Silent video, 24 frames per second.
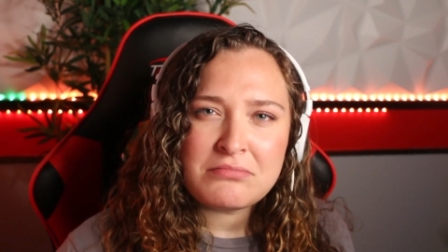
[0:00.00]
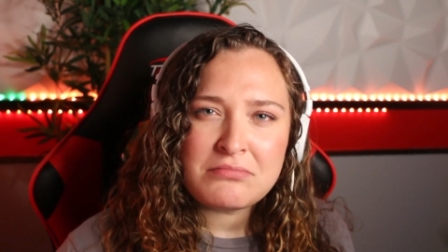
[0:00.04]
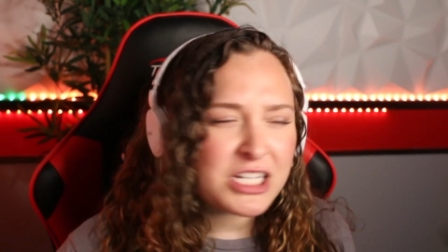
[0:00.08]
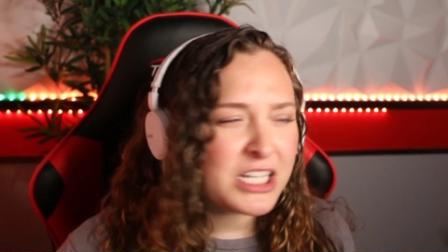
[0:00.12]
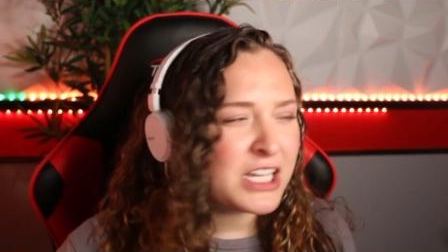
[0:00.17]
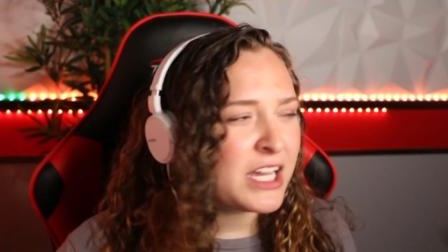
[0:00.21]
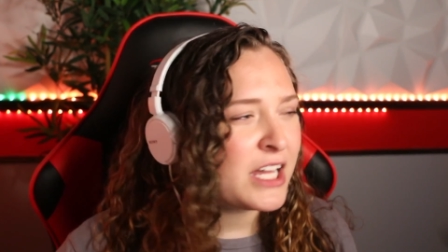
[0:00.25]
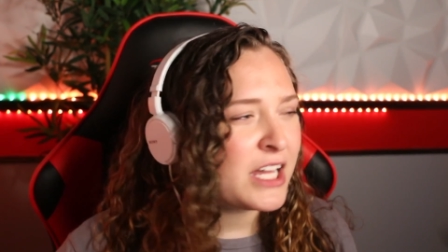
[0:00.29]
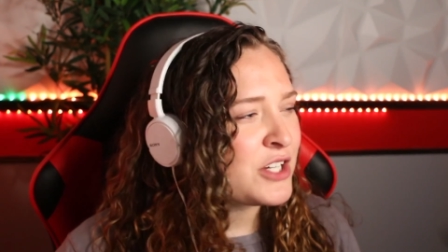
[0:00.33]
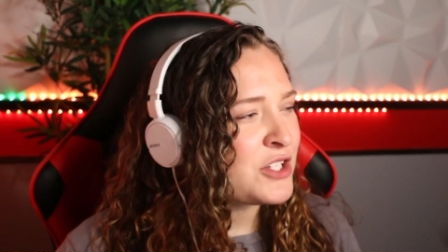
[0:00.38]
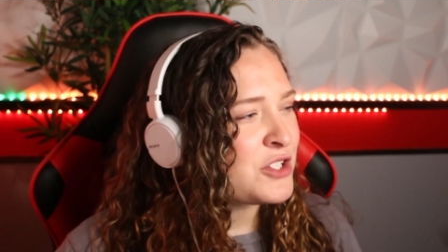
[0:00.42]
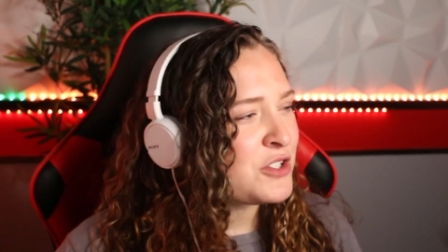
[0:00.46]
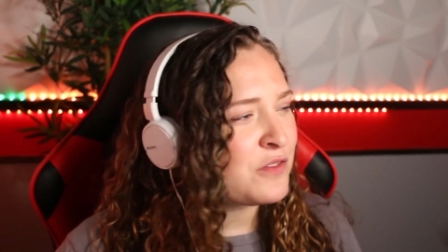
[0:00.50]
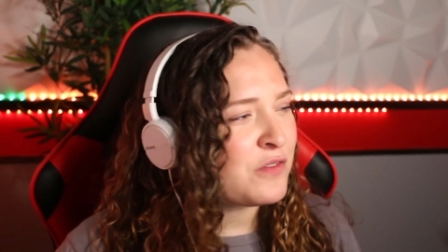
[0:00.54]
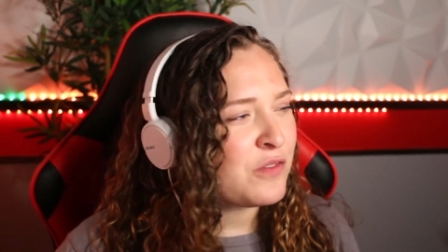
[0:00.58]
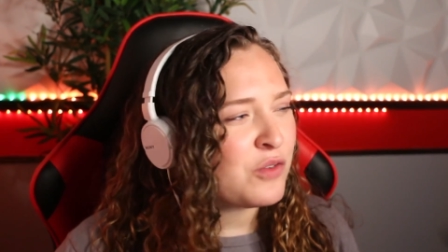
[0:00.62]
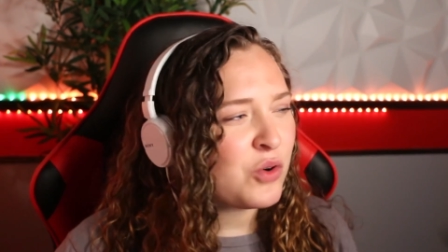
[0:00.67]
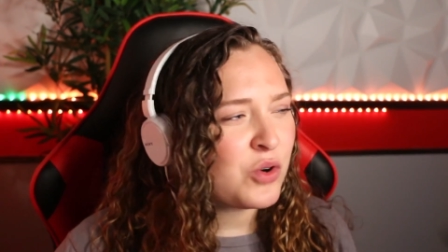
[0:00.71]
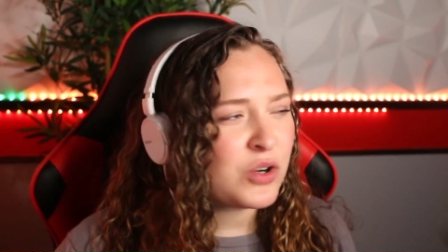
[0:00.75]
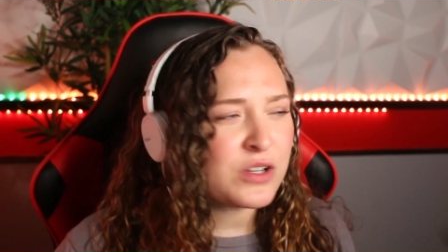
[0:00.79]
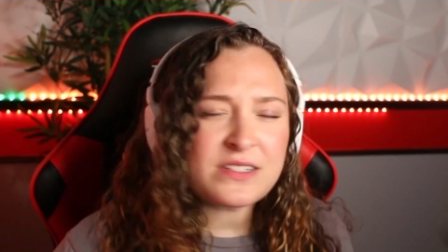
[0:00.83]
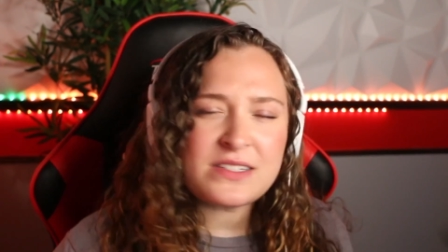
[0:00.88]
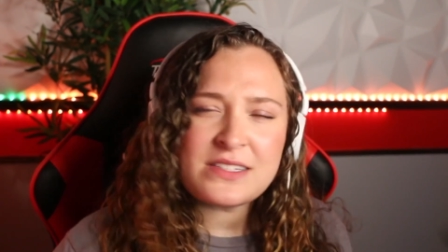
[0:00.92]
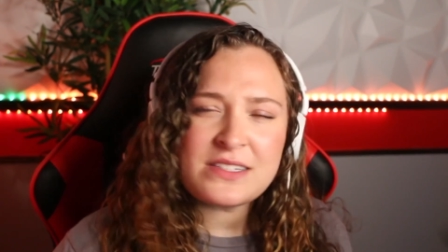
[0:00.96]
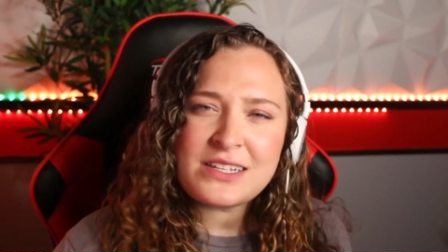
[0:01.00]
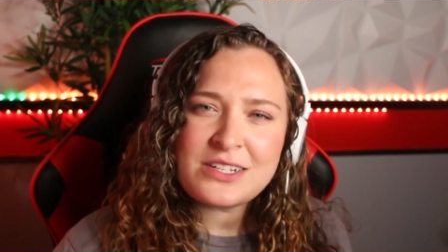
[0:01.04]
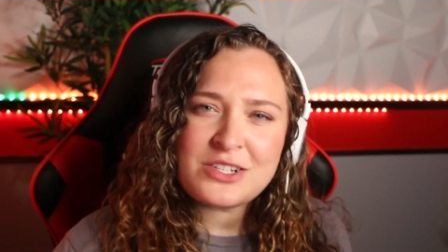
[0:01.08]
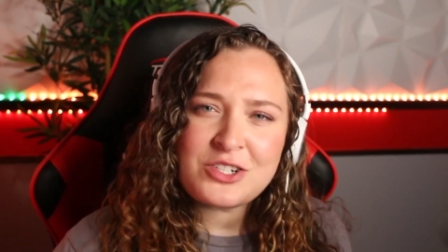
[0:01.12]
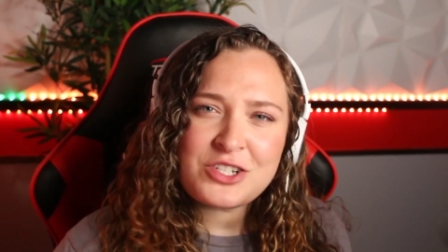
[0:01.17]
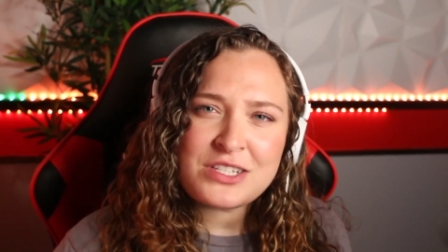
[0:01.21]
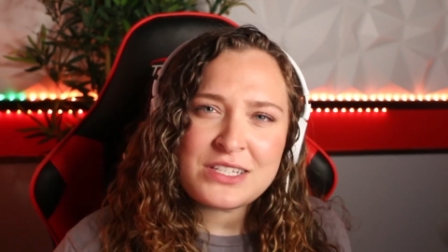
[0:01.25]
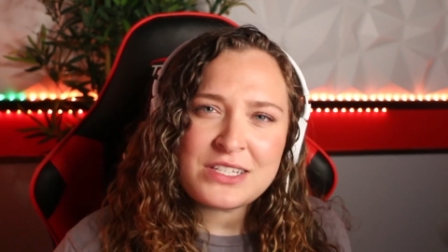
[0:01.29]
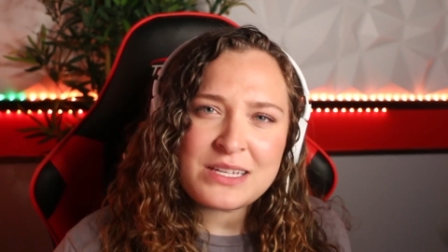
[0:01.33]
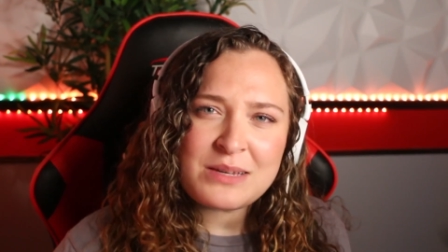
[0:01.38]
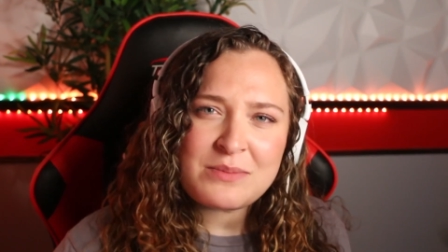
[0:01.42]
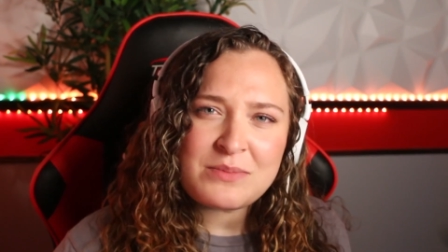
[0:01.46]
to get a divorce. That
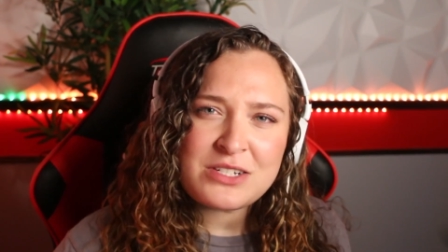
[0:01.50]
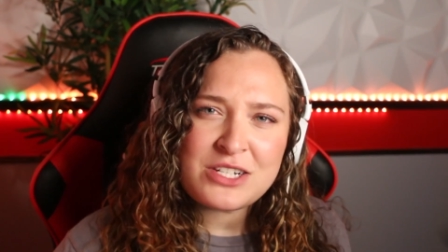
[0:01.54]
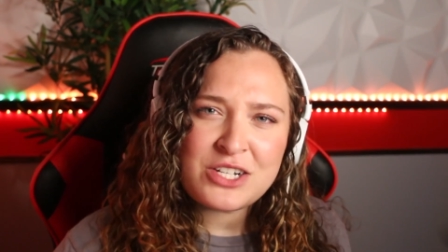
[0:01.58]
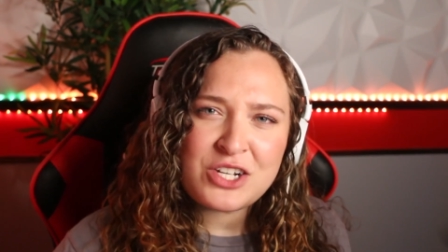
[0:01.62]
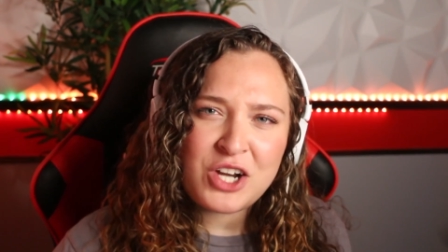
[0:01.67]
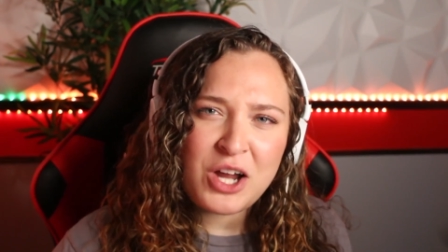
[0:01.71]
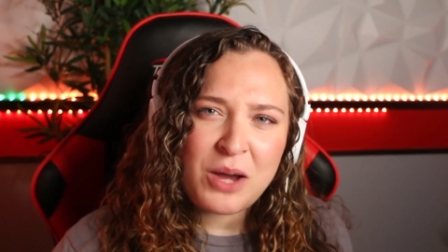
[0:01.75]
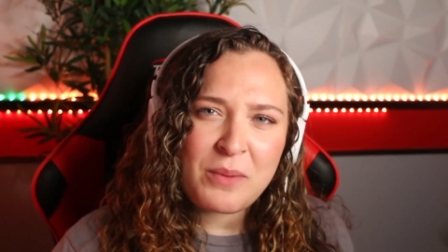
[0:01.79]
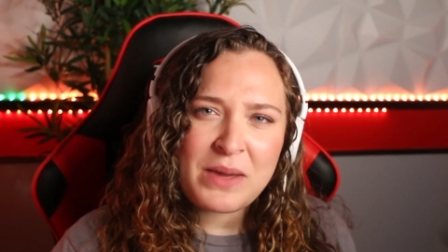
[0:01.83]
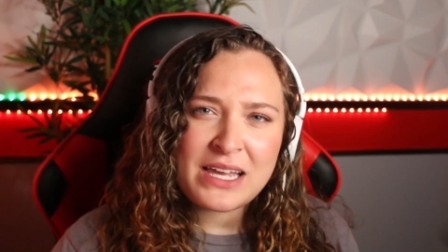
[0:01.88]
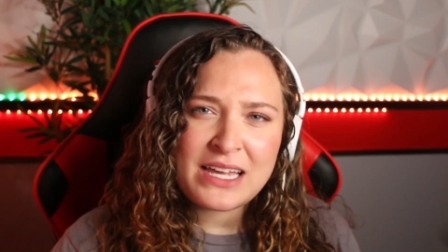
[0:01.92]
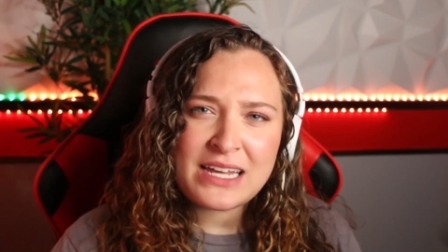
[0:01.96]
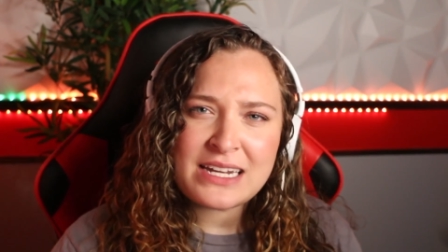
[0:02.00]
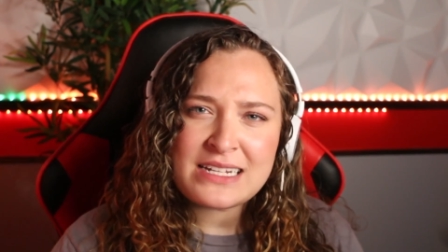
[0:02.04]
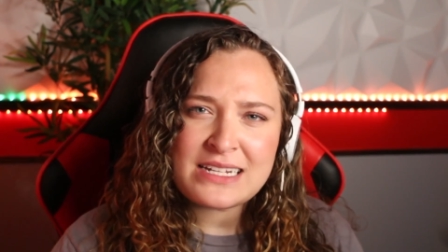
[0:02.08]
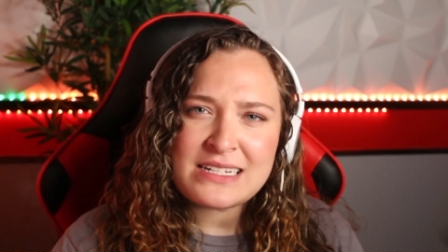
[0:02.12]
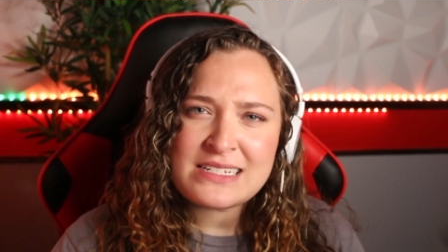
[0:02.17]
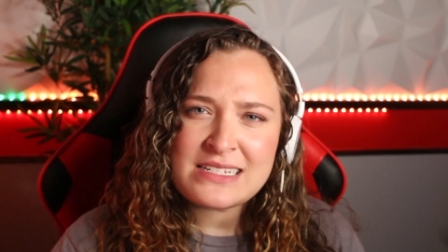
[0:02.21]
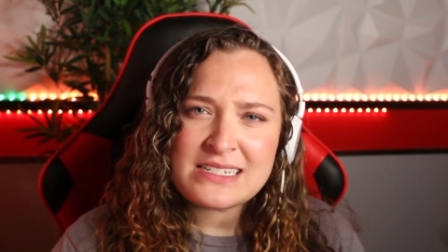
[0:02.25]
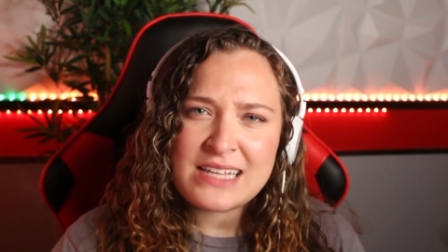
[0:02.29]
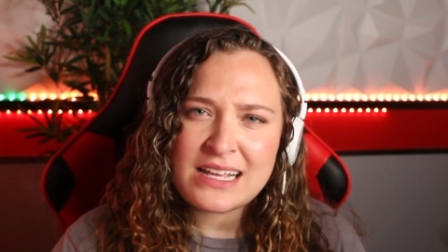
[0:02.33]
just seems to not make any